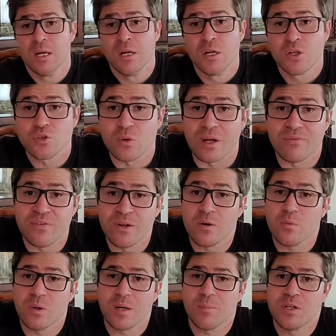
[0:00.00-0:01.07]
So I figured
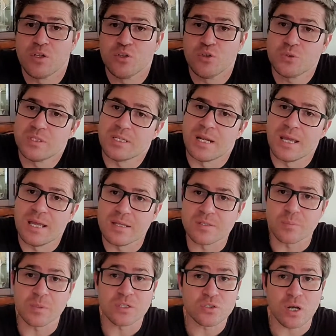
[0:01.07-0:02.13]
what I'm going to do today is
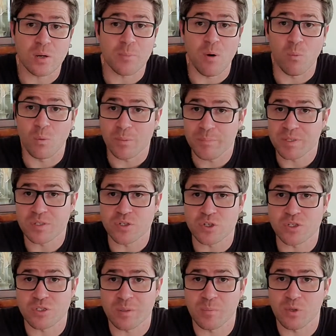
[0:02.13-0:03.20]
I'm going to talk about what
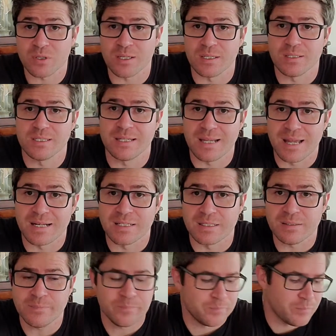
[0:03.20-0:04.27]
positions I'm looking to get
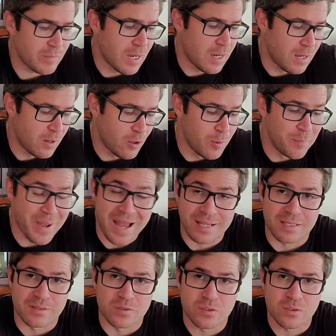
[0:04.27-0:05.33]
in or back
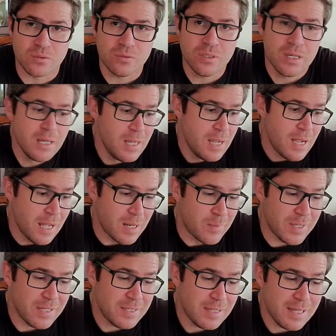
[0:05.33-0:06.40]
into, and I'm
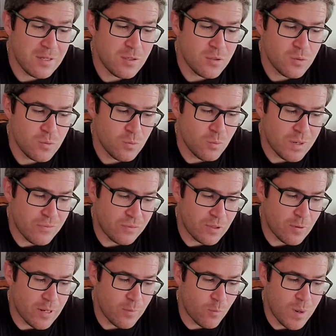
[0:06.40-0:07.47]
going to let you know roughly
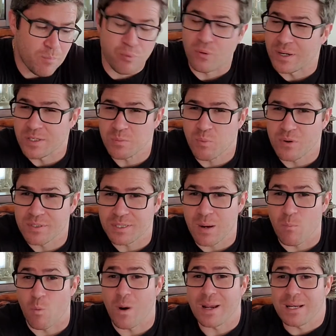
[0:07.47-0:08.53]
around what price points
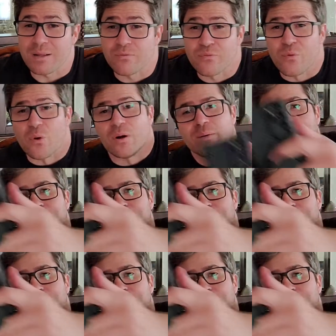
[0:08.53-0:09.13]
I'm waiting for.